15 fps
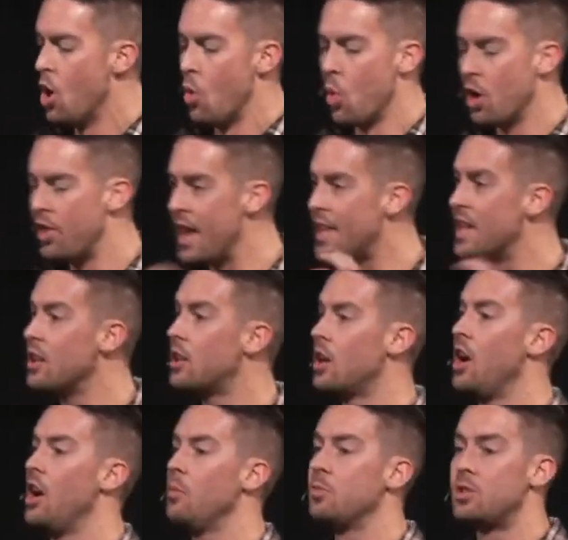where they can
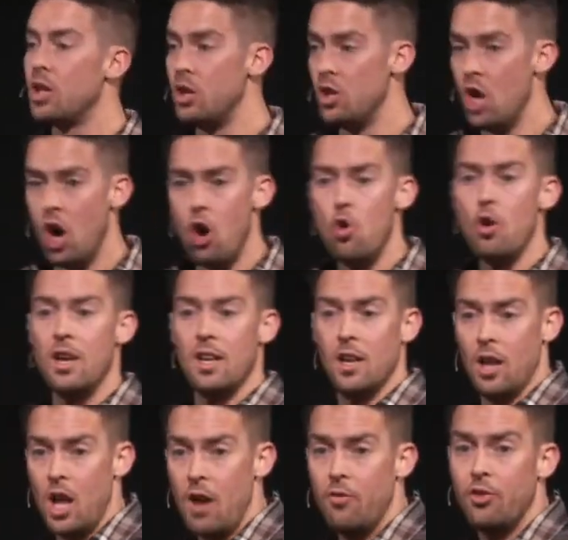come to know and
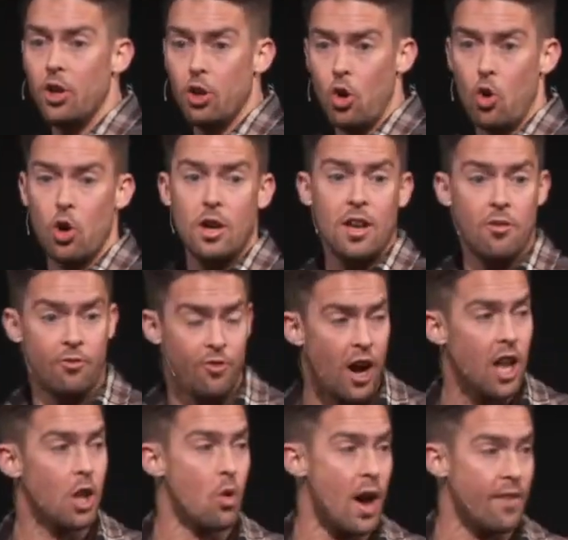love the Lord and
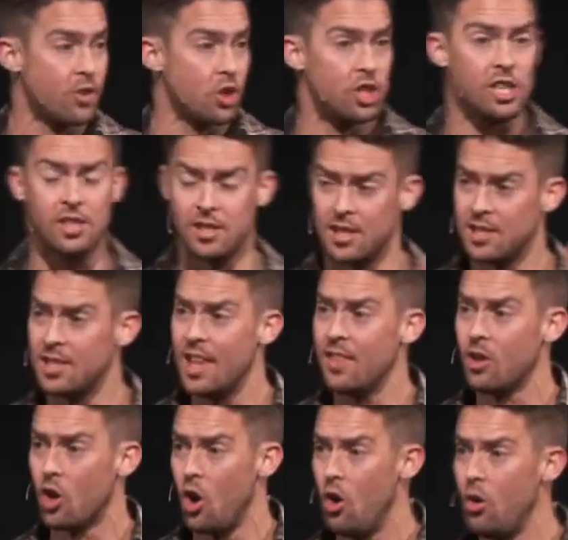follow after Jesus. Isn't that
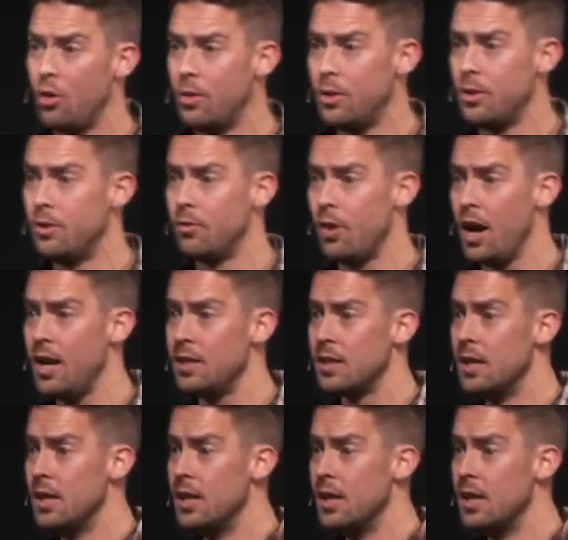the goal, right?